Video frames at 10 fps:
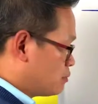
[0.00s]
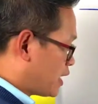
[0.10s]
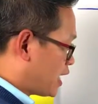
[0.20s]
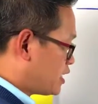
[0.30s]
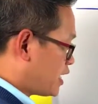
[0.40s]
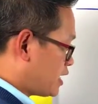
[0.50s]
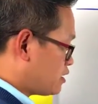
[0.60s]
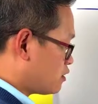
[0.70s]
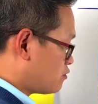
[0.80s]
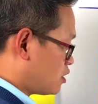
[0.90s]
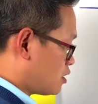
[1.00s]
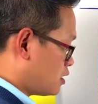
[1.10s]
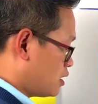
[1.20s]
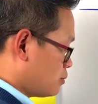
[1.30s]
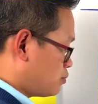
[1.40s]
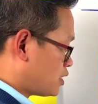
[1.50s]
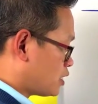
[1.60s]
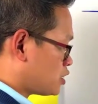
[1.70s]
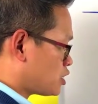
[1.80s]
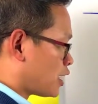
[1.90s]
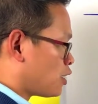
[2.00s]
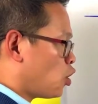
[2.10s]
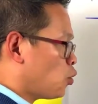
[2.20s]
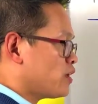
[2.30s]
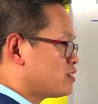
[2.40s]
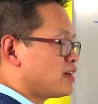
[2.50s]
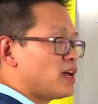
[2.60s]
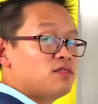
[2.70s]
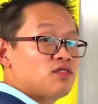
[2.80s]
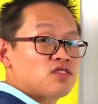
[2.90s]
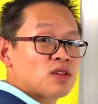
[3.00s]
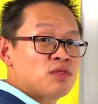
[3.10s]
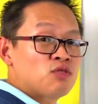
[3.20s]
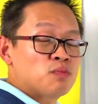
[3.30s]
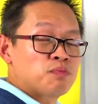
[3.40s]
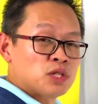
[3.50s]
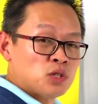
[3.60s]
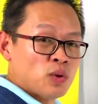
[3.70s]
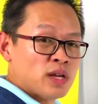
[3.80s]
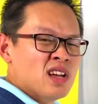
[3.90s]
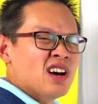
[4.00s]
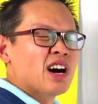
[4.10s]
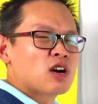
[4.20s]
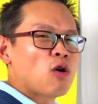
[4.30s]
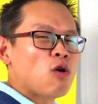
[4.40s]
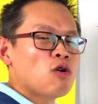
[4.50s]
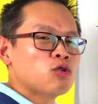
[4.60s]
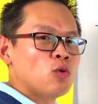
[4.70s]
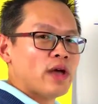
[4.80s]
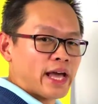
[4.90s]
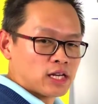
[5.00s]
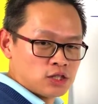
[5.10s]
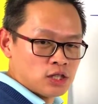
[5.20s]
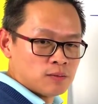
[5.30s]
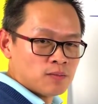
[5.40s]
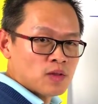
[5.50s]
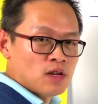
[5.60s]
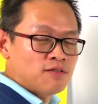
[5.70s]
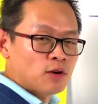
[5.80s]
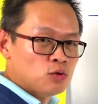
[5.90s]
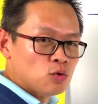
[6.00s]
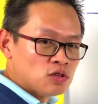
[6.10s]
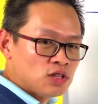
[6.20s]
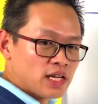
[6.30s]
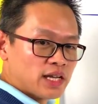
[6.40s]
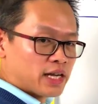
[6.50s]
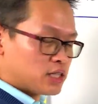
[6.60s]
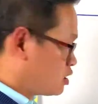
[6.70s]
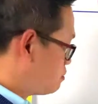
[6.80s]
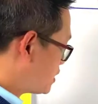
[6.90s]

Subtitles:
But at the end of the presentation, I always end with something to persuade, a call to action for you to take action.